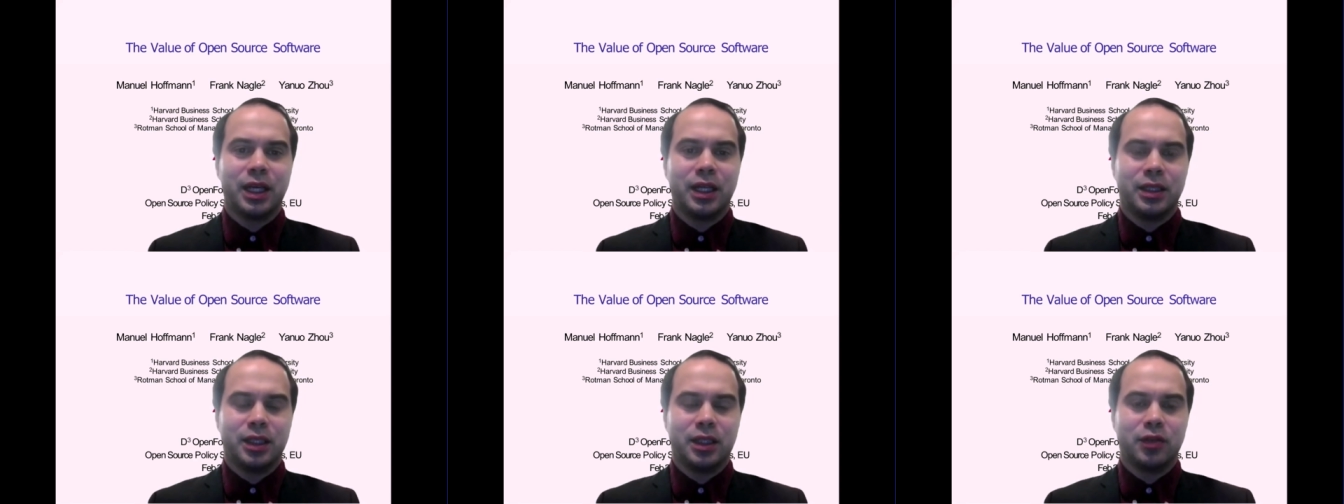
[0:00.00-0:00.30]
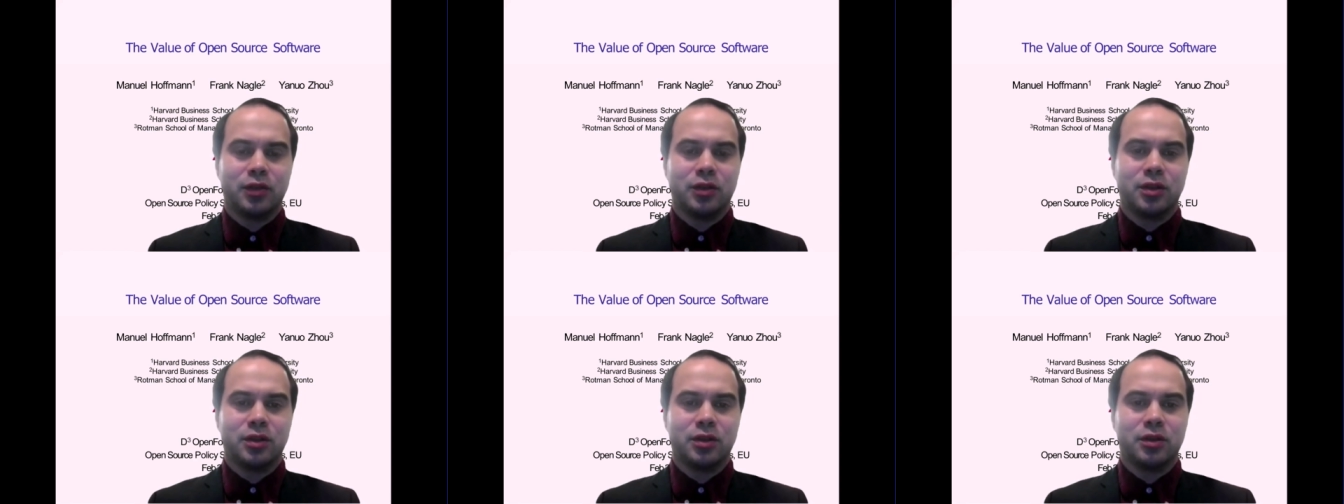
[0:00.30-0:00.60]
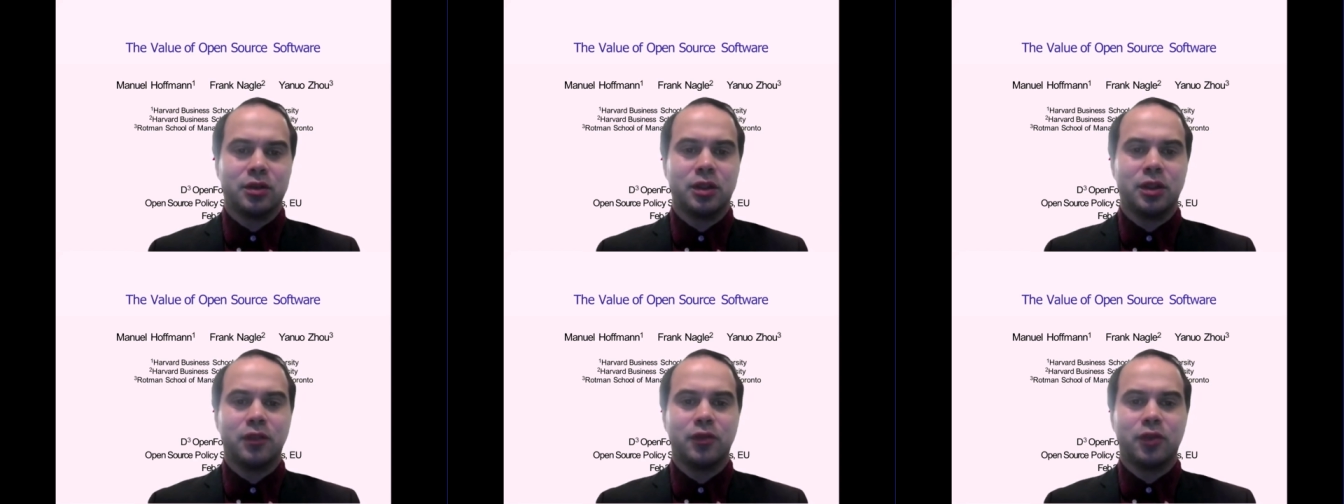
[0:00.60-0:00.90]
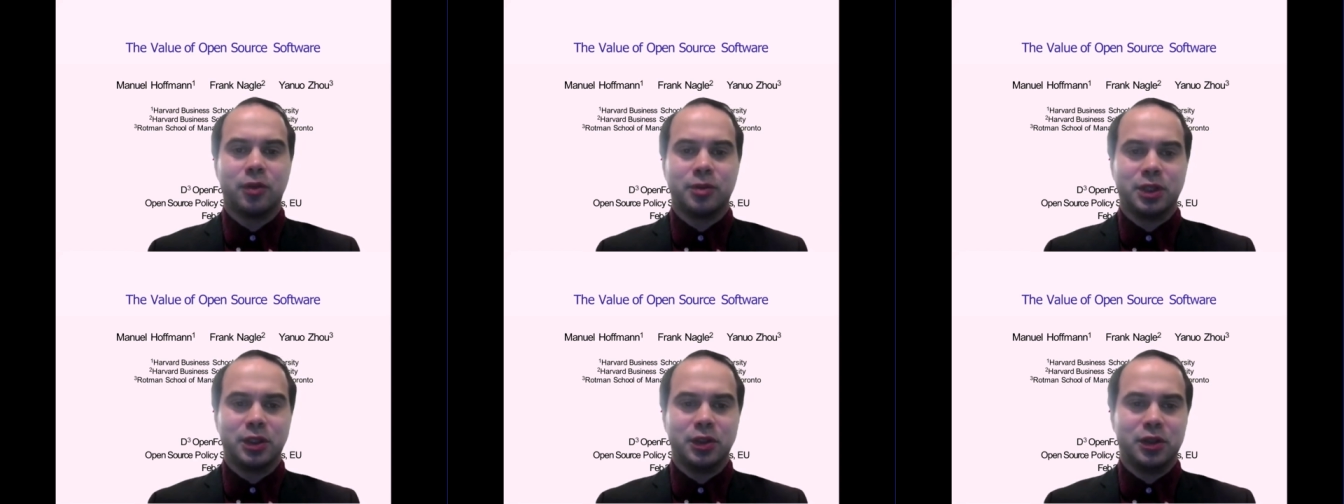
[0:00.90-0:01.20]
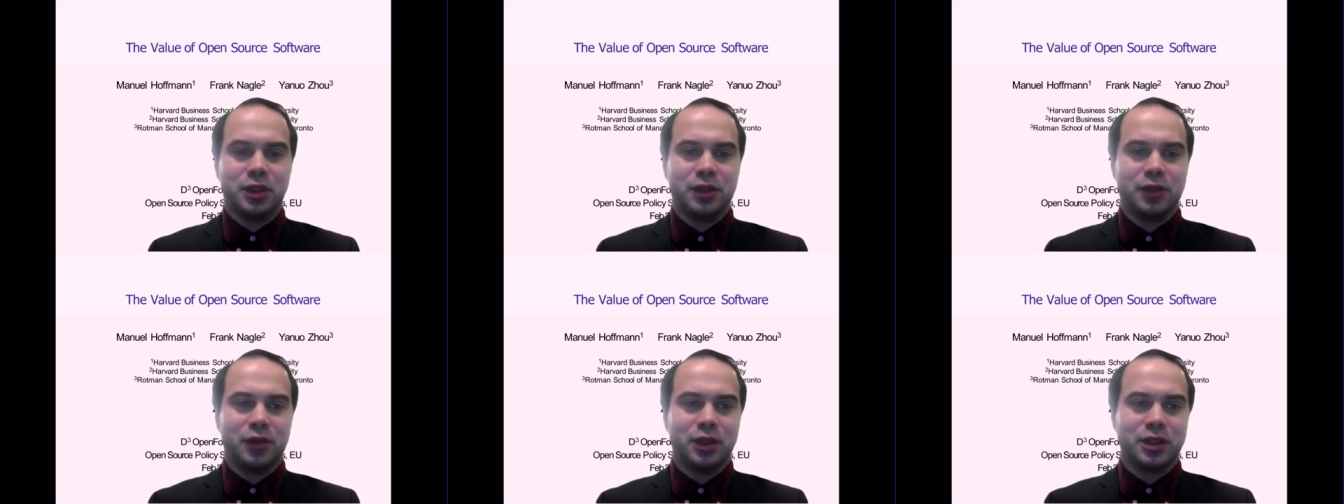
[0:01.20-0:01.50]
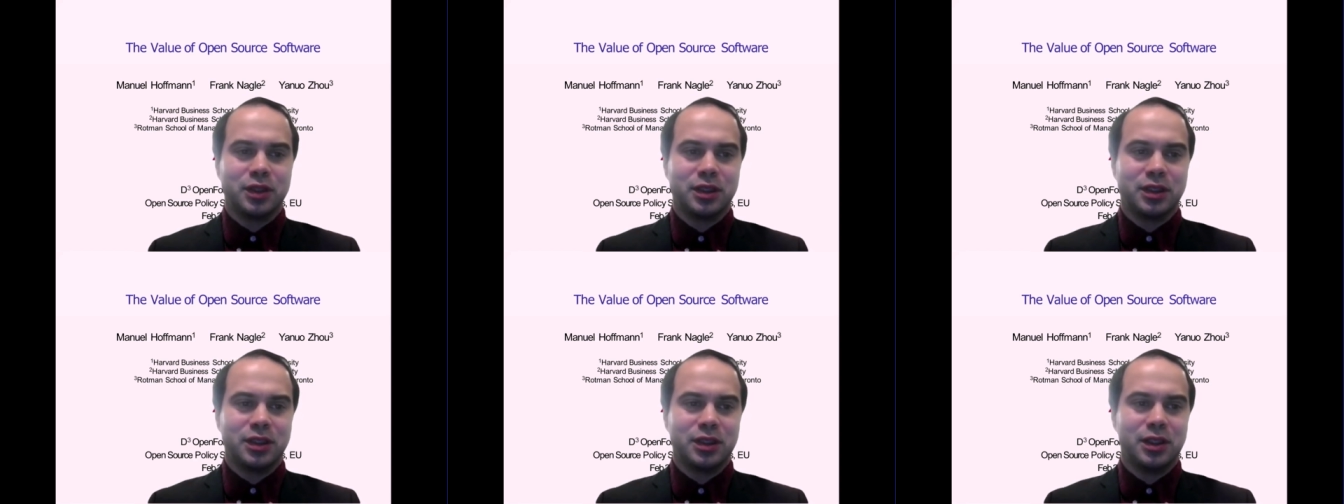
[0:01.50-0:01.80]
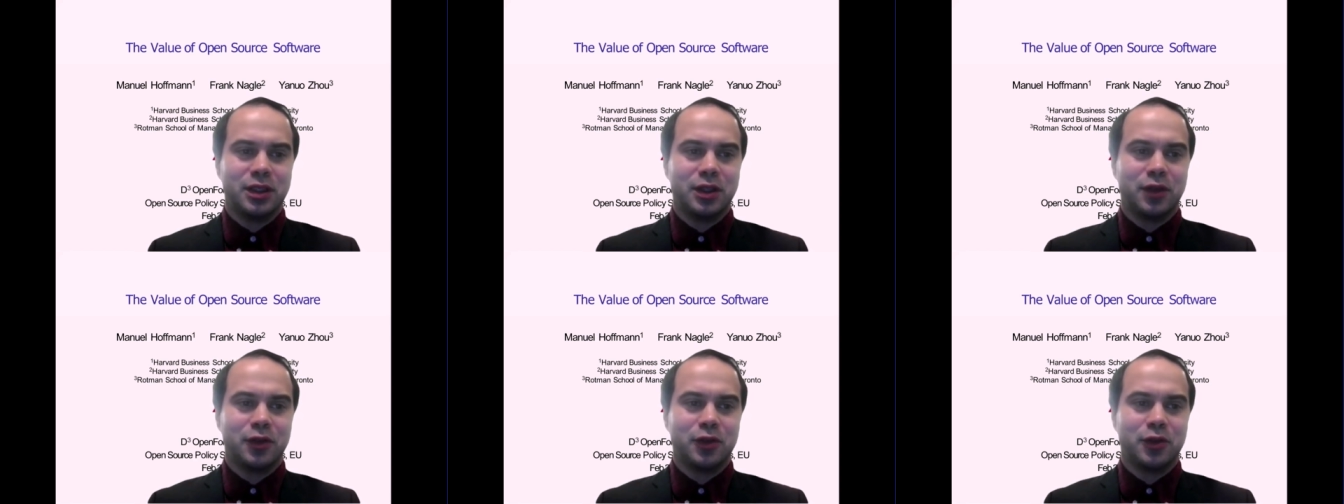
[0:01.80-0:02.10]
and Jan Odo from the
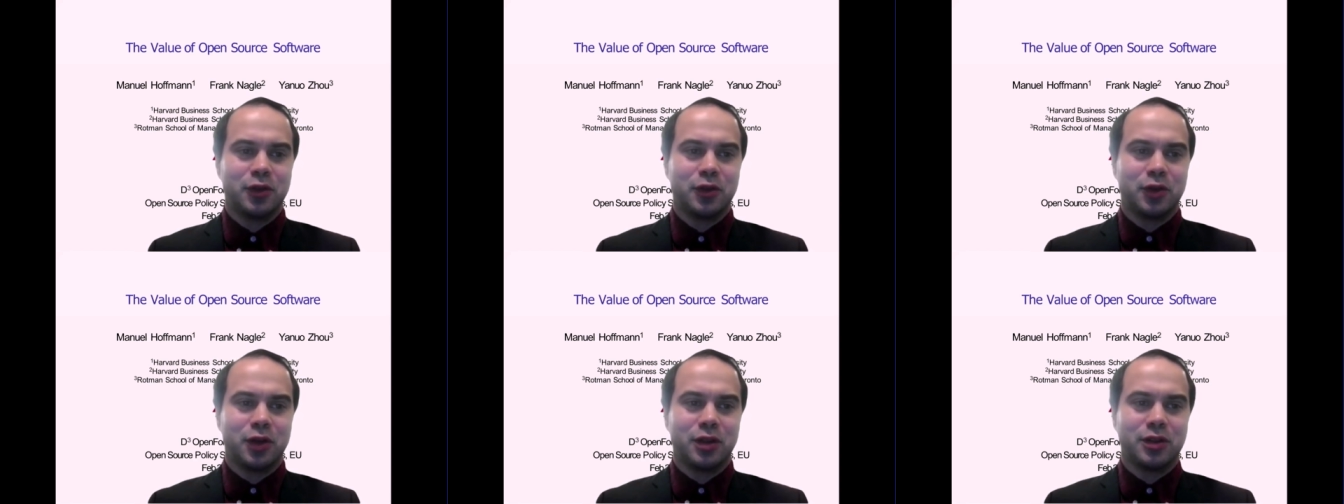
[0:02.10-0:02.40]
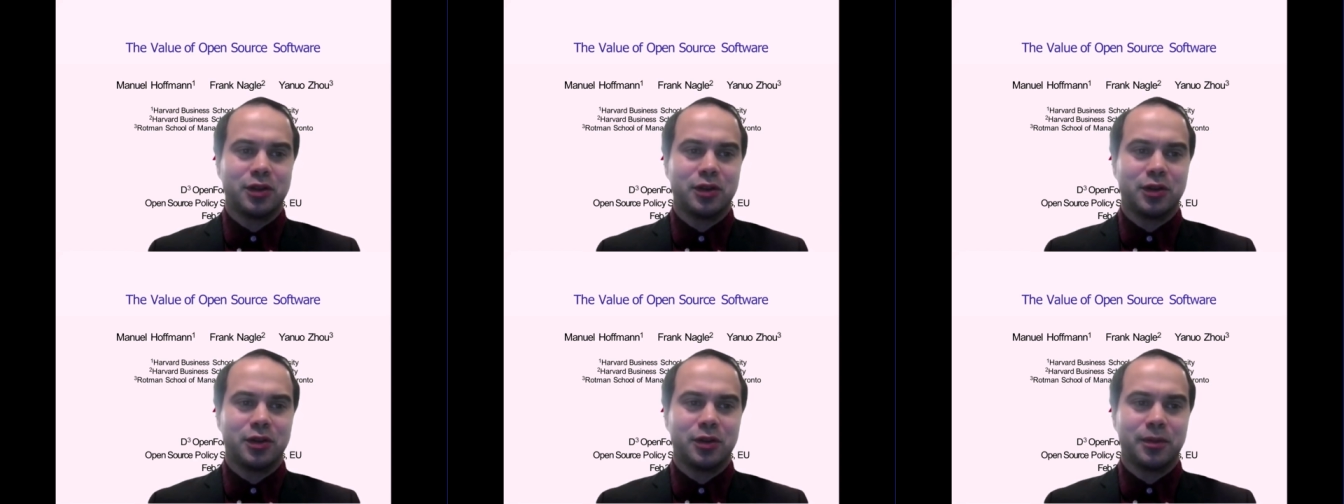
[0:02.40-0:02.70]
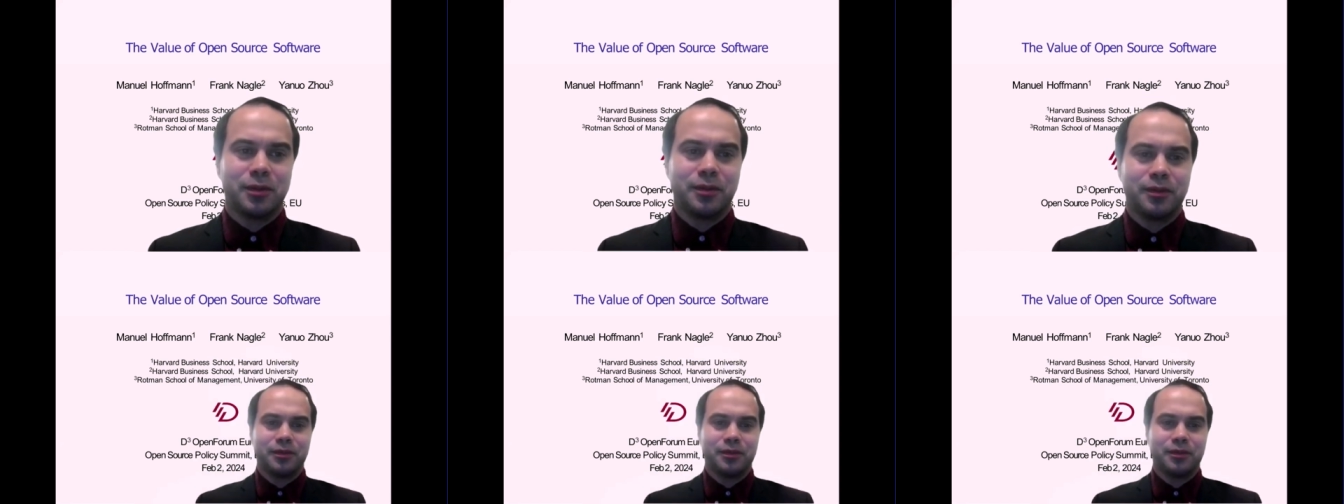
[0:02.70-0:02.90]
University of Toronto.